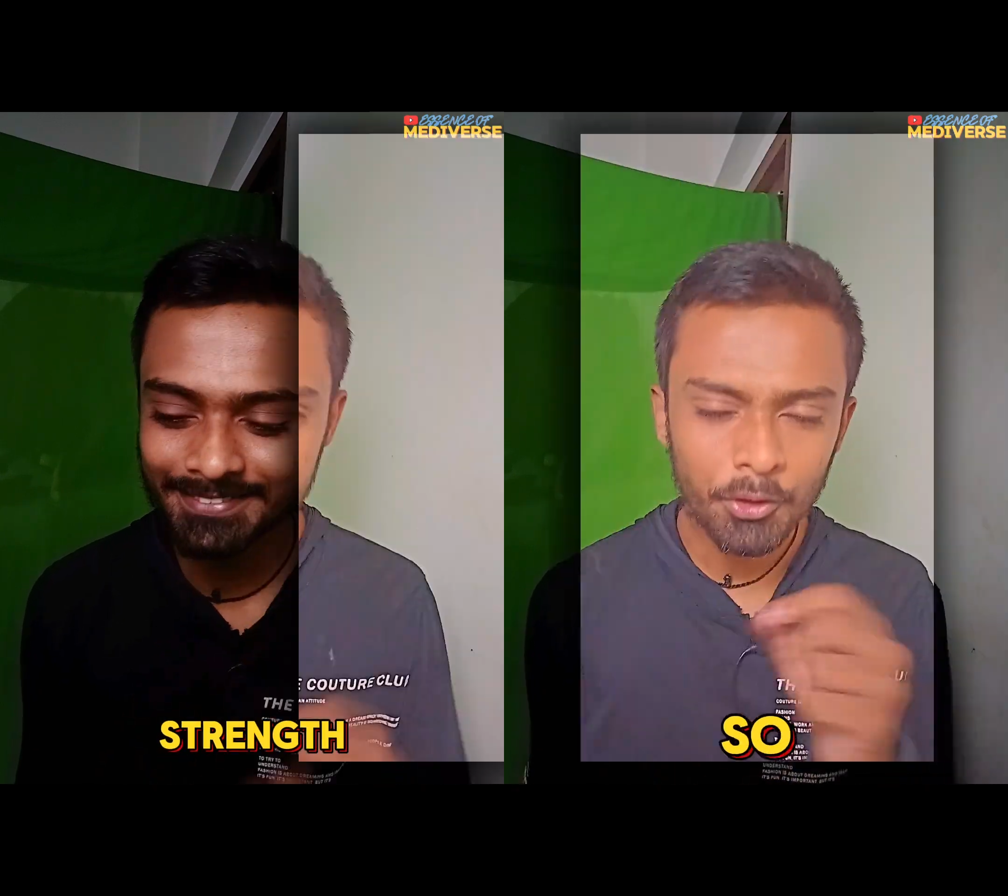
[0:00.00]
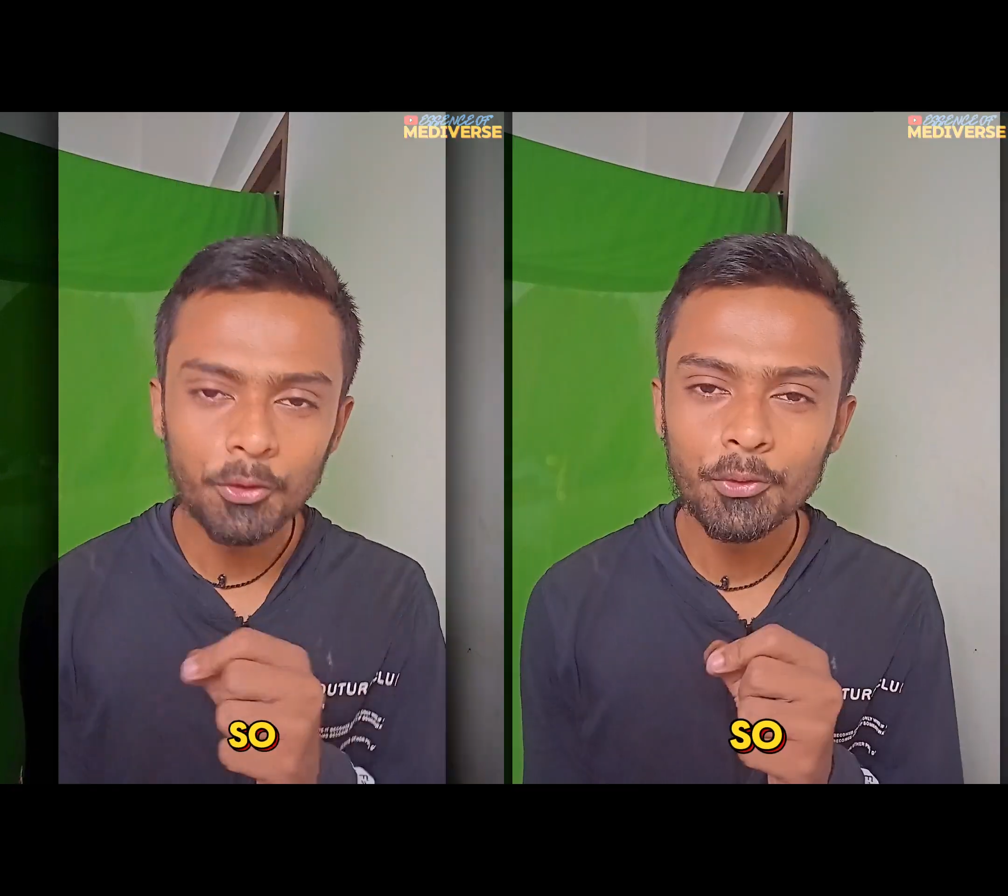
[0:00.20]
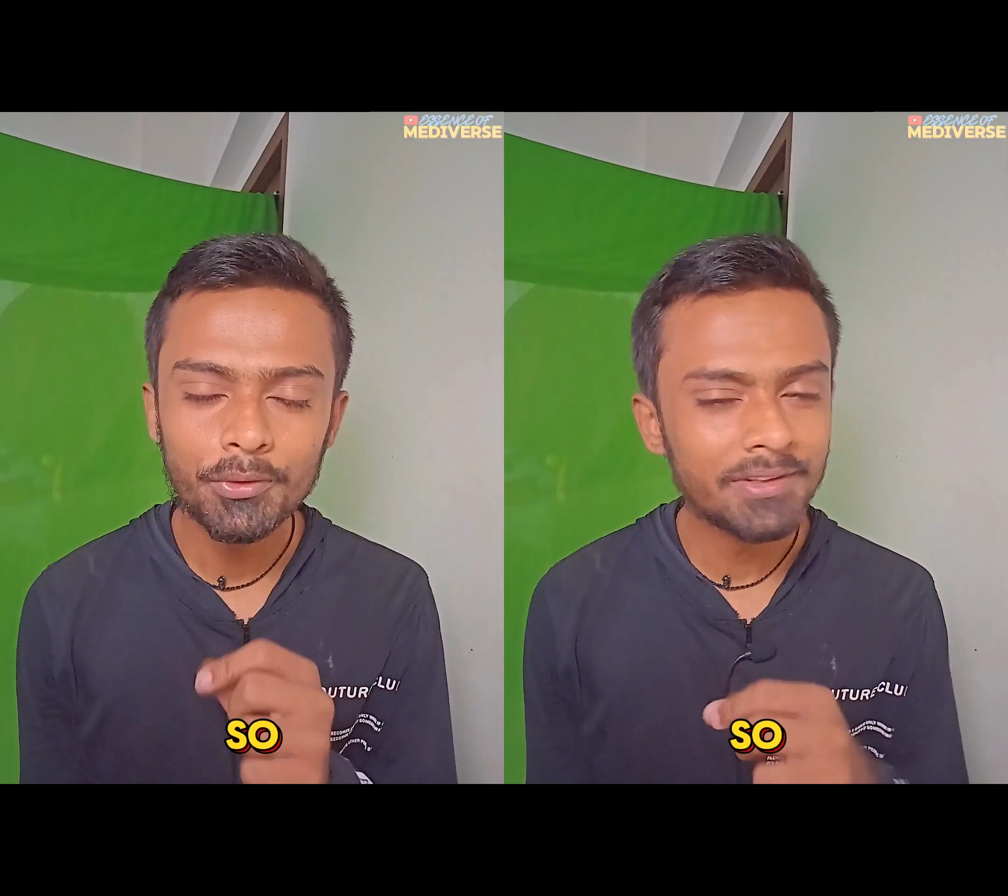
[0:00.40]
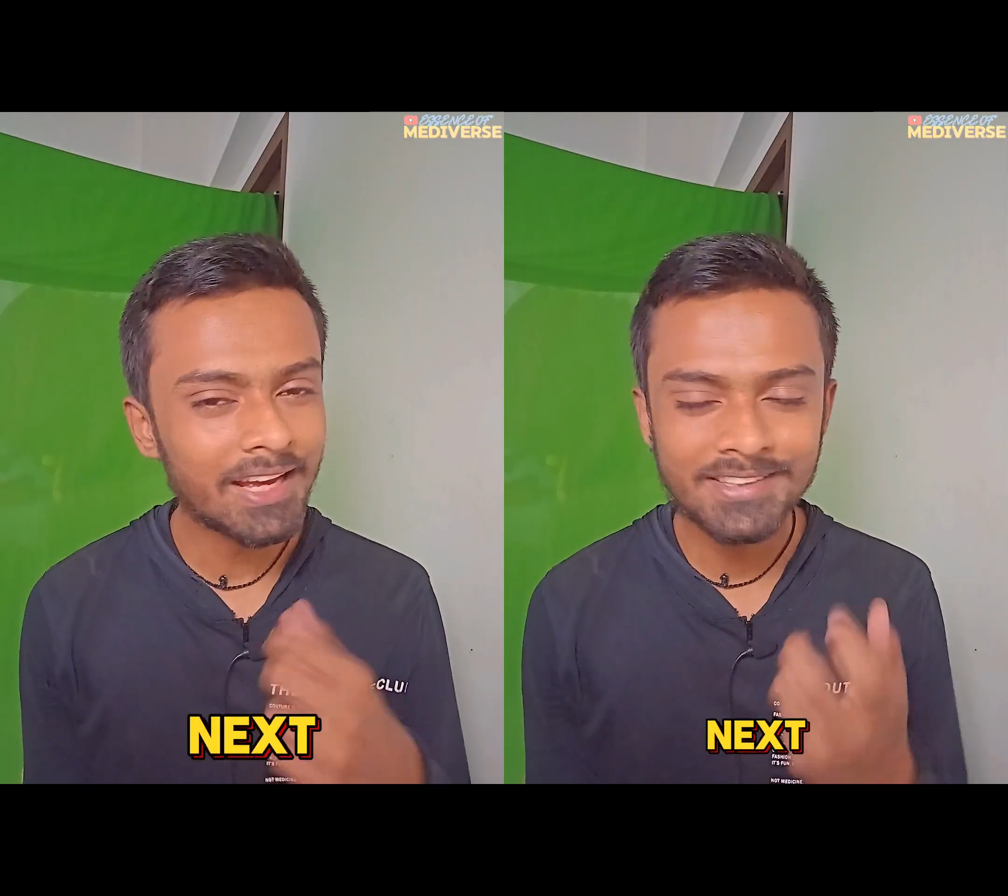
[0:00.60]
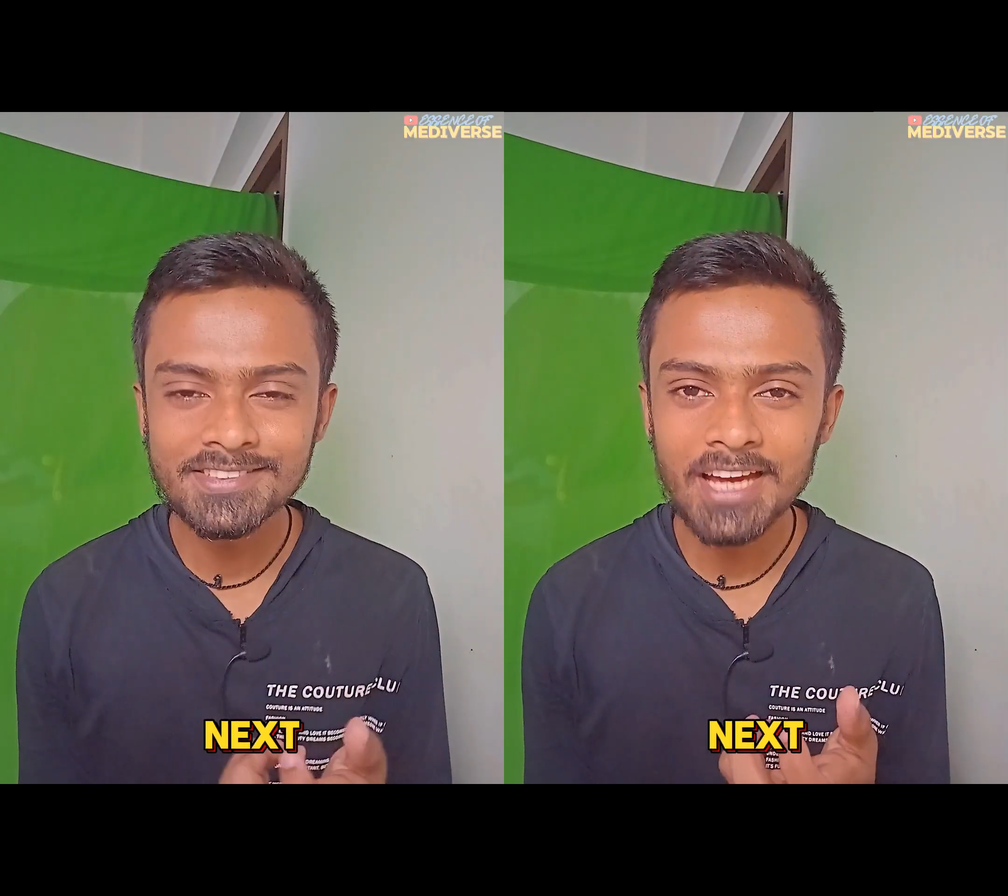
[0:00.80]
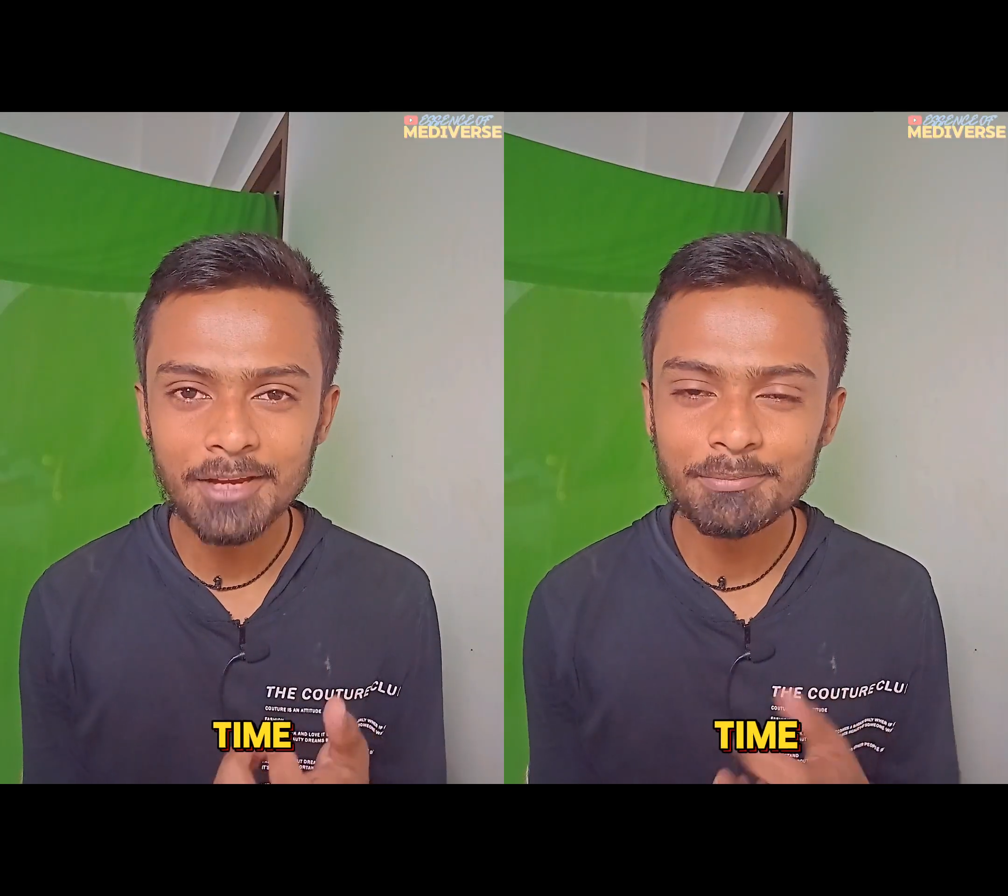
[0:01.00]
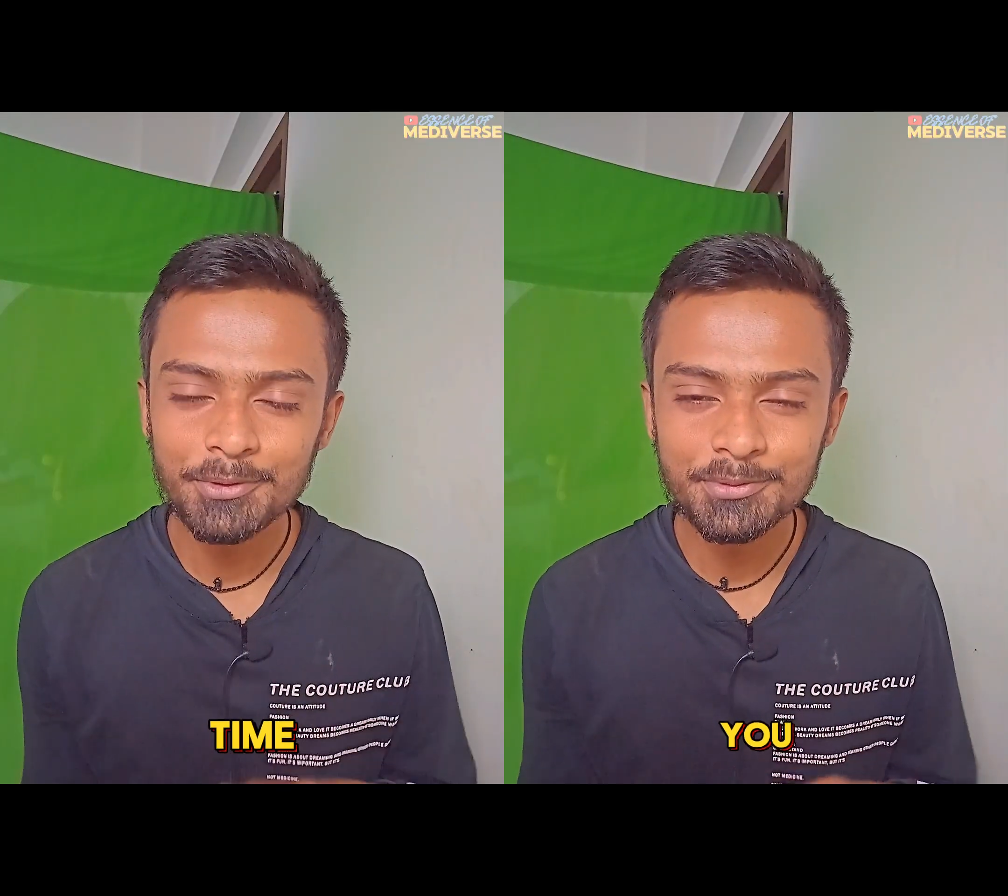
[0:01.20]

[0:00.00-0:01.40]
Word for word: So, next time